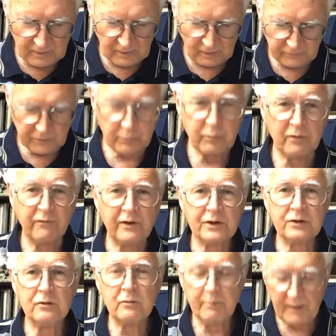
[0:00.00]
of the
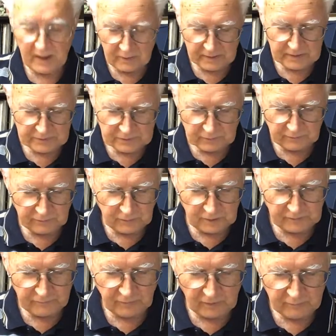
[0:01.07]
professional barriers to a
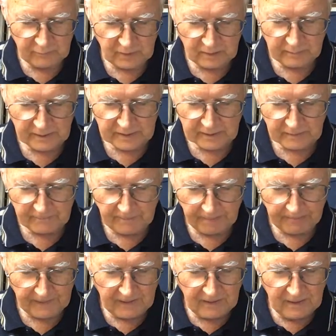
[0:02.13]
35mm,
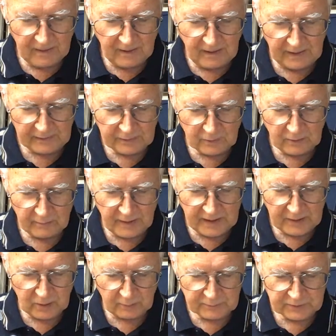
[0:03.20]
and the
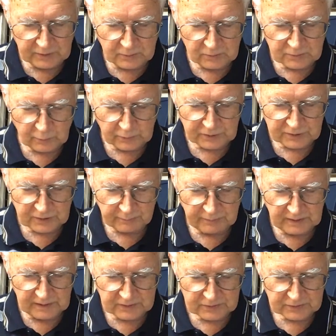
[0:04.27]
remaining obstacles will
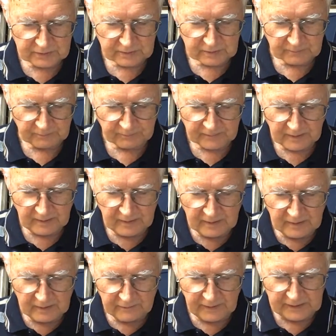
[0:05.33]
disappear soon.
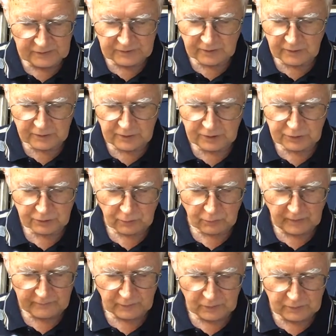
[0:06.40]
Thanks to the digital
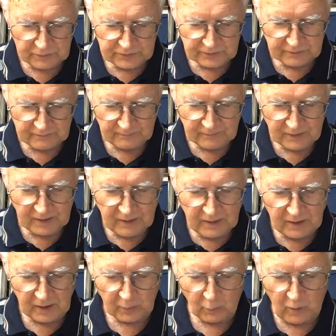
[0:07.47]
revolution,
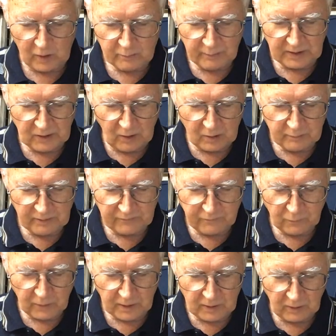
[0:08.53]
it won't be long
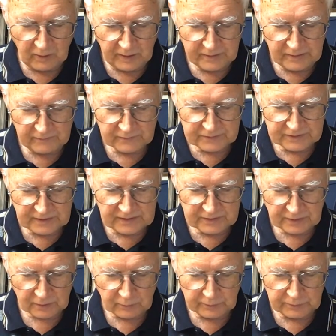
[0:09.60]
before a client never
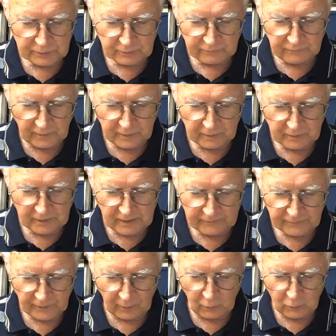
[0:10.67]
sees an original
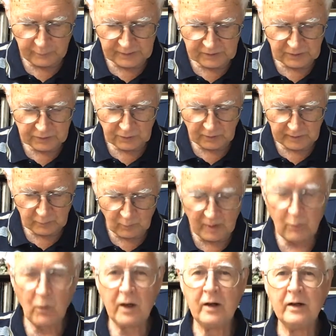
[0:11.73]
photograph. They'll all be digital in
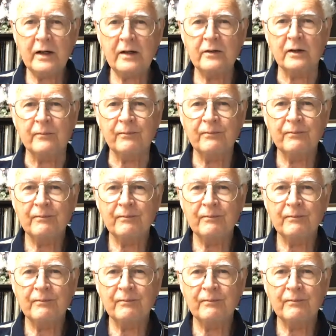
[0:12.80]
one way or another.